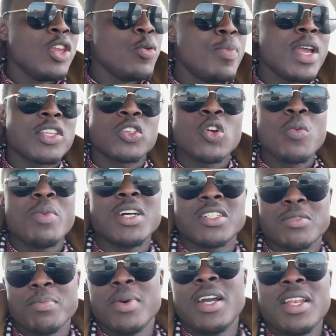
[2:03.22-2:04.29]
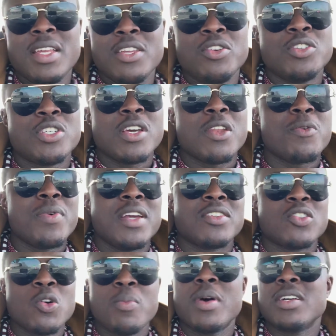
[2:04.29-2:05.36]
you make so much money. You generate
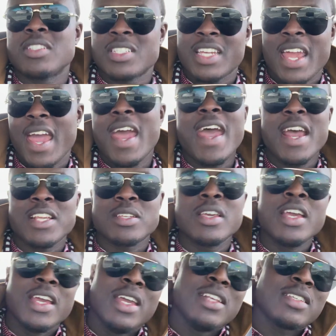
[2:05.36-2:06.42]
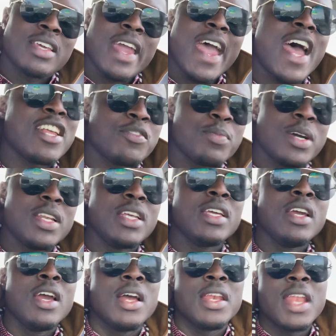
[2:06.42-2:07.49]
so much cash. It's cash money.
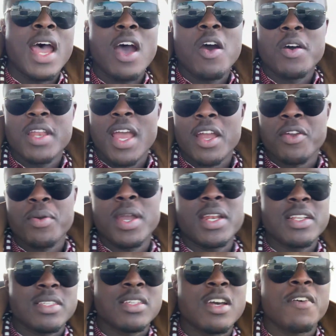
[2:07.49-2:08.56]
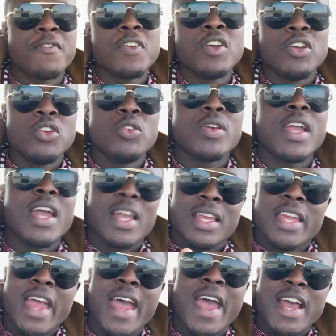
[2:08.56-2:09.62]
Not all that credit stuff. You get
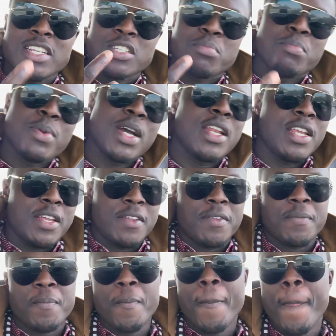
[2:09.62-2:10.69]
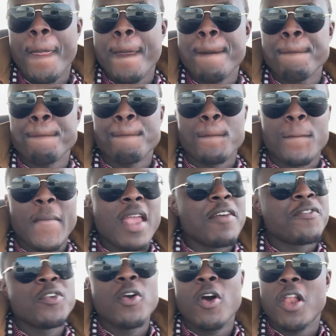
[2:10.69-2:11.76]
cash money.
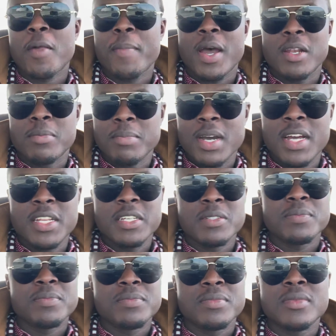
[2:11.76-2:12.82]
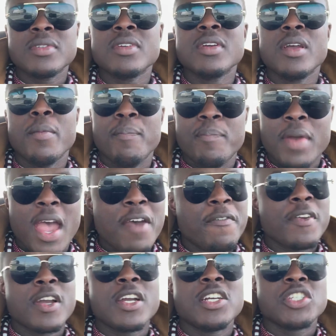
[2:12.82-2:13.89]
If you all about the money,
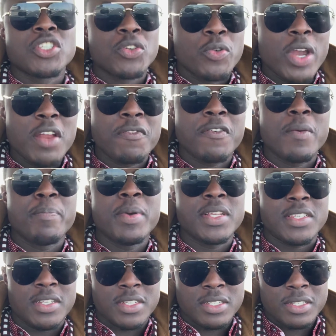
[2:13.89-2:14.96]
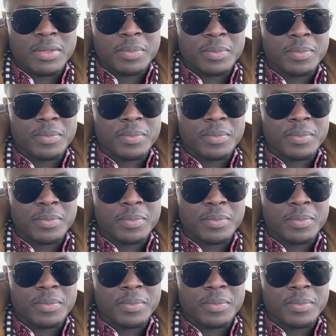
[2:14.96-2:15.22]
Africa is great for business.